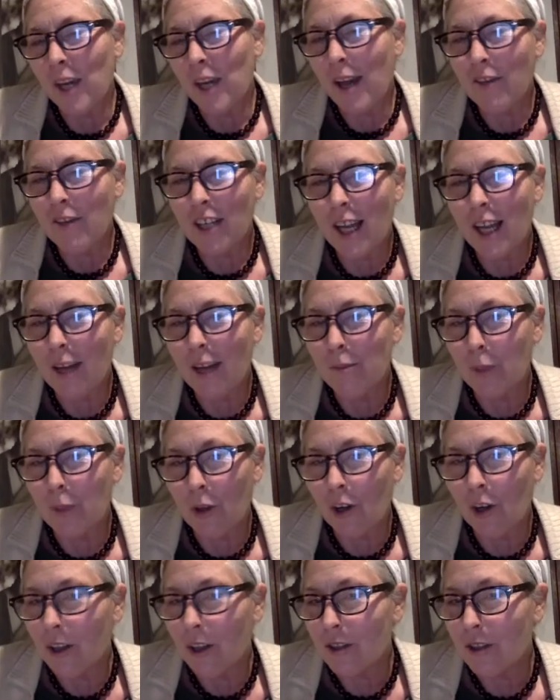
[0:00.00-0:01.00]
haven't had
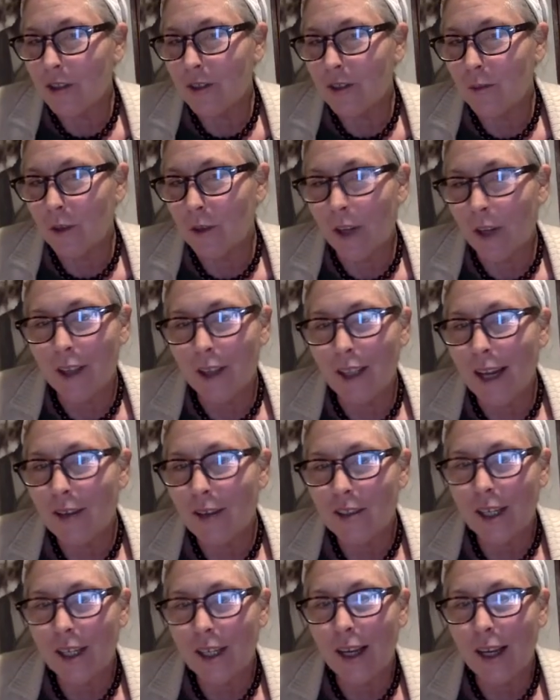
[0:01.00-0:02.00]
bars. We're not allowed
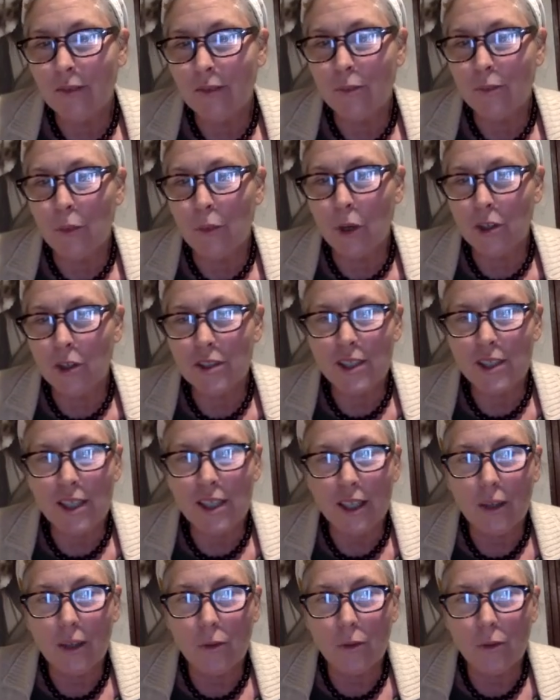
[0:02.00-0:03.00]
to have bar
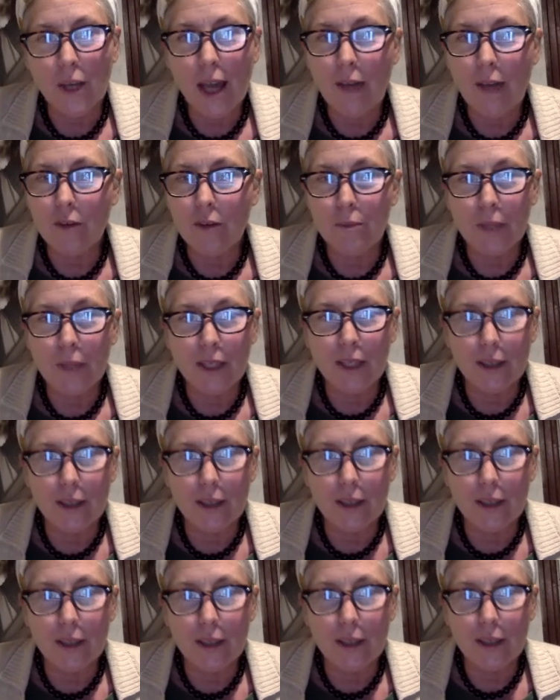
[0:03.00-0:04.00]
seating. We haven't been
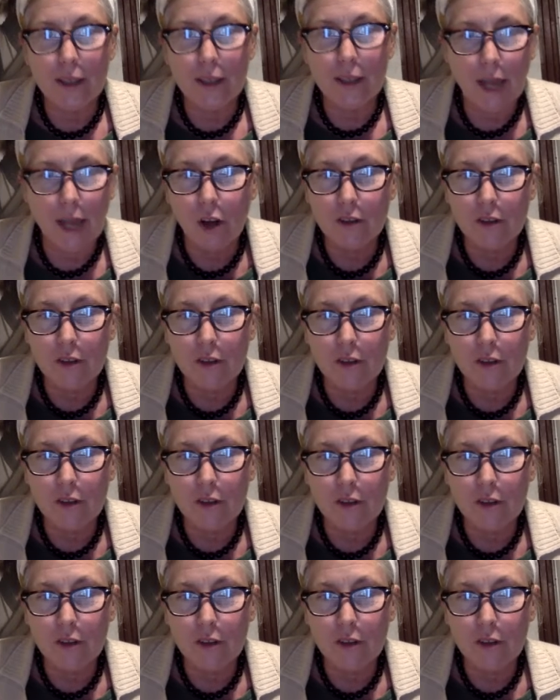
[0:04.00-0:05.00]
at all since